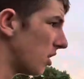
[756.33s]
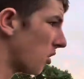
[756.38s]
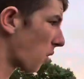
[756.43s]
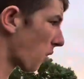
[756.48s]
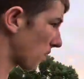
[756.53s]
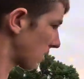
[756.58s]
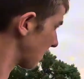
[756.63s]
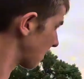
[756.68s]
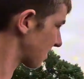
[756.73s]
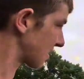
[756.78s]

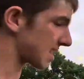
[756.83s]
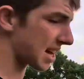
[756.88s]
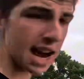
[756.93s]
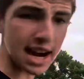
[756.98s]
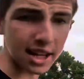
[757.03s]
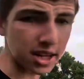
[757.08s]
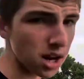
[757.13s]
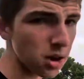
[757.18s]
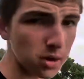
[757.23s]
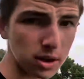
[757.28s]
We'll let this
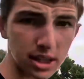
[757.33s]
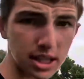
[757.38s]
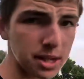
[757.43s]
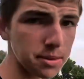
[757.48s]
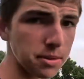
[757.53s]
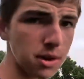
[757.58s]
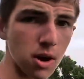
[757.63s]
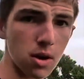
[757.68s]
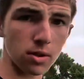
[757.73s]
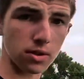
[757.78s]
guy go and
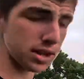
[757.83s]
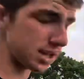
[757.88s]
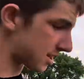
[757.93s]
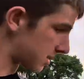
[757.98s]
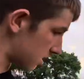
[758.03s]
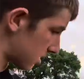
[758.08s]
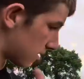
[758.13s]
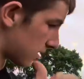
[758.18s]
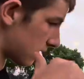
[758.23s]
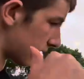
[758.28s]
keep going.
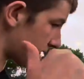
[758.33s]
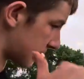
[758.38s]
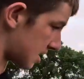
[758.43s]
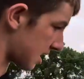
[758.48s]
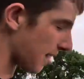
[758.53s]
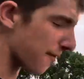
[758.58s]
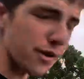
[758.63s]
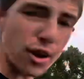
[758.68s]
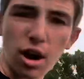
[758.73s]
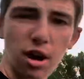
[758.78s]
This is
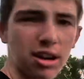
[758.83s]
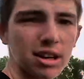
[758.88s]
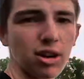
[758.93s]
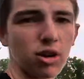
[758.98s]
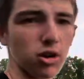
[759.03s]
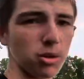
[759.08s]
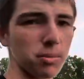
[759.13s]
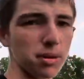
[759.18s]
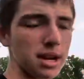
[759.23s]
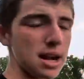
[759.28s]
not the honey
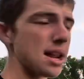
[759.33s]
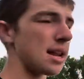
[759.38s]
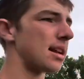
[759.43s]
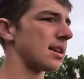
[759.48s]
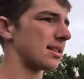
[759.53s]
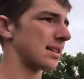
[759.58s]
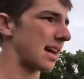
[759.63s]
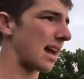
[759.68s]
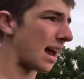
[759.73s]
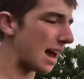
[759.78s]
hole, but it
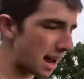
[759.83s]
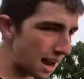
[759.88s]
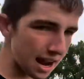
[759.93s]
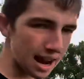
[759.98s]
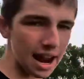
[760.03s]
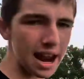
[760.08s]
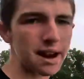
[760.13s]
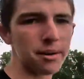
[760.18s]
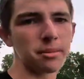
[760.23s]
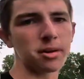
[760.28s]
is
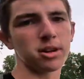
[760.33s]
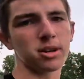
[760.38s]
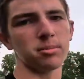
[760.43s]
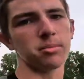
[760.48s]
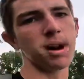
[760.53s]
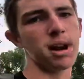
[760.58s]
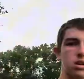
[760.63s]
hammering them.